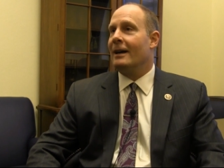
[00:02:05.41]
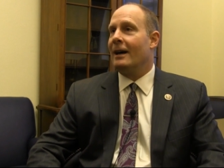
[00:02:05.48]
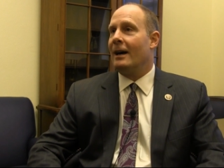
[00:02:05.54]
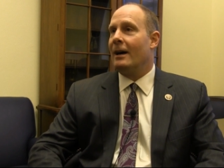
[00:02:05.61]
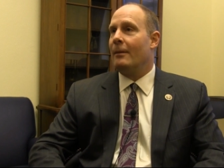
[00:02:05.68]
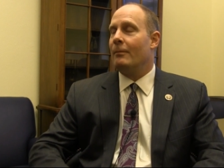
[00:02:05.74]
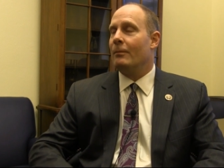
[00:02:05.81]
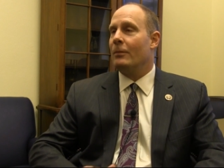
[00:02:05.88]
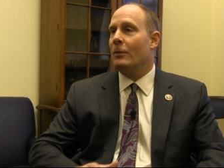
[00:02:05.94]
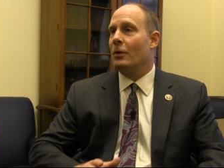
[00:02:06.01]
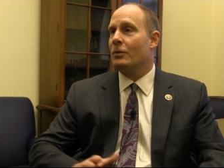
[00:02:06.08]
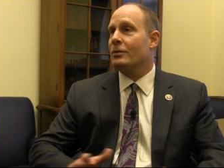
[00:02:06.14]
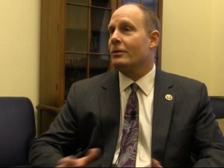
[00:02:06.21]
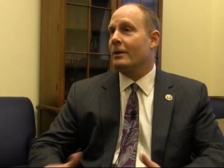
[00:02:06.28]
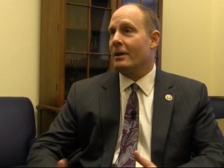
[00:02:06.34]
Um,
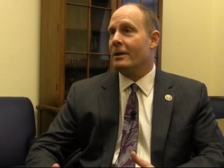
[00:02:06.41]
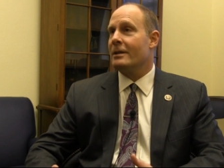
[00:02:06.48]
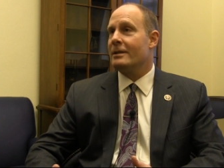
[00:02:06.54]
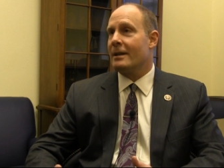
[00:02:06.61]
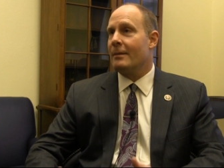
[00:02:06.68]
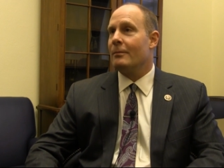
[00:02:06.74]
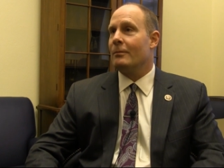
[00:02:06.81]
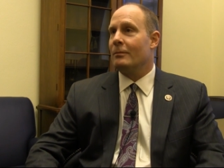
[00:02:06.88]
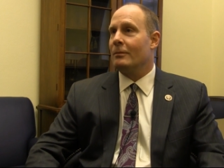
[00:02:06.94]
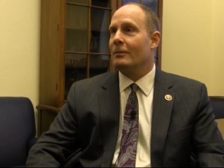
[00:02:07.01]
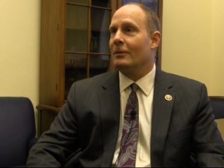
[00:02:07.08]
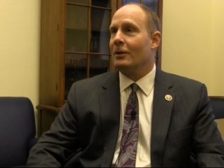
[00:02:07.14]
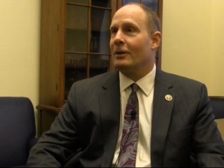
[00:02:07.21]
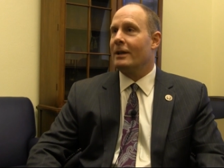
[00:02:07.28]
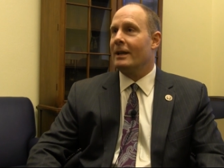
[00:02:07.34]
those are areas I'm
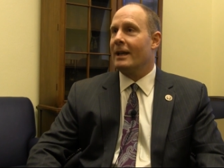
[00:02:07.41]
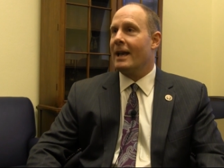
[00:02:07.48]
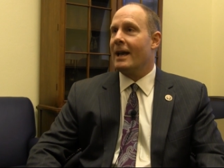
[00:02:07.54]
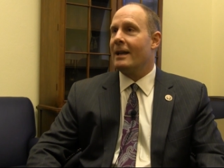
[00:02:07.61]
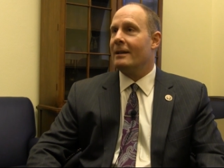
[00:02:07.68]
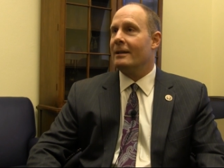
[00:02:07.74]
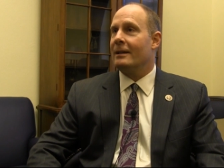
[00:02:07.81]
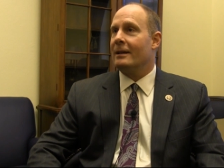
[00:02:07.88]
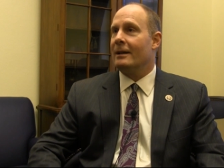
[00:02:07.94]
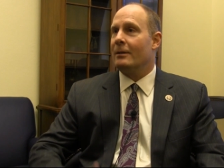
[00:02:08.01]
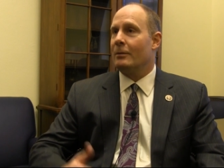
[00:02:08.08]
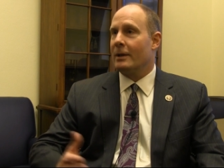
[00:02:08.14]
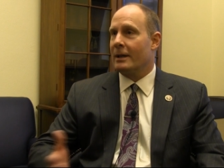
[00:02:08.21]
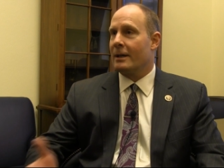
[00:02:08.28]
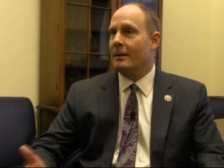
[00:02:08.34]
looking at uh,
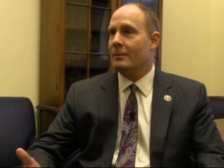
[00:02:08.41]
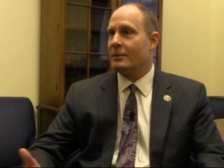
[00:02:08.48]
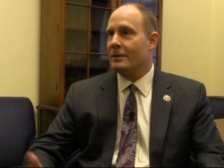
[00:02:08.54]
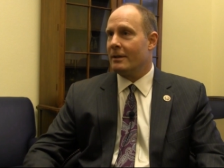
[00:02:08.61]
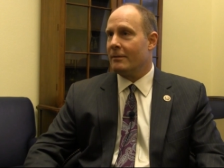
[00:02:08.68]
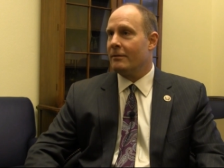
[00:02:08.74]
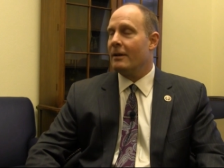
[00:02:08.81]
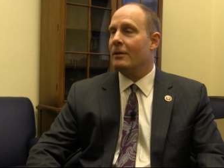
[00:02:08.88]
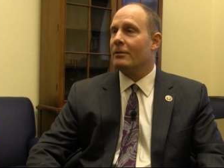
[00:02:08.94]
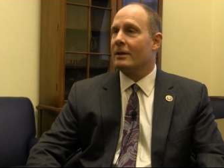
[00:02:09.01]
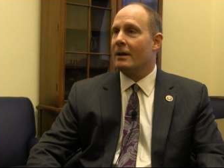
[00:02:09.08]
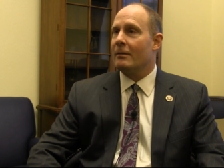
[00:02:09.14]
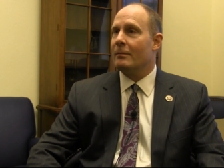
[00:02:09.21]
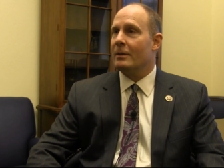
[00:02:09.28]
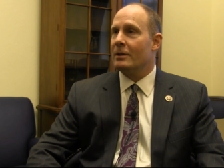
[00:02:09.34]
when it comes to the federal
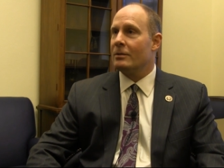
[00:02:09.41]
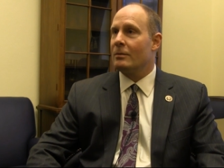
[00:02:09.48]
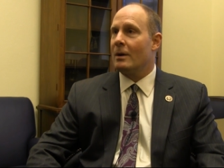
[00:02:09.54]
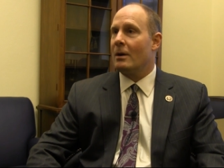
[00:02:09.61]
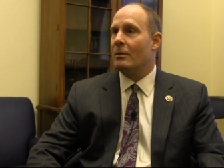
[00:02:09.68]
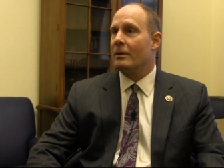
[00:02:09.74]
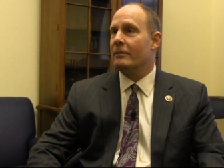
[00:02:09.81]
government as well.